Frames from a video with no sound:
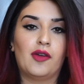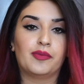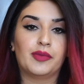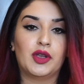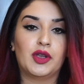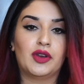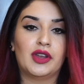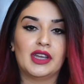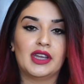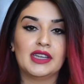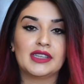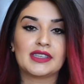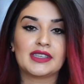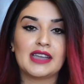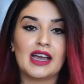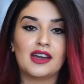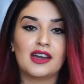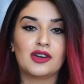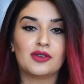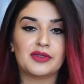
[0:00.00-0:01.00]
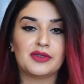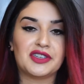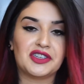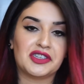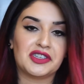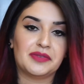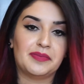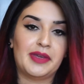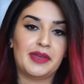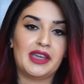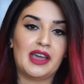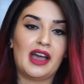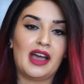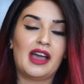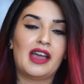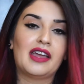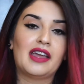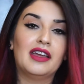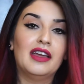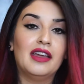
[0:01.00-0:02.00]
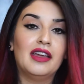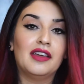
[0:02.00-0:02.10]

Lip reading: Beauty Insider, which is BI,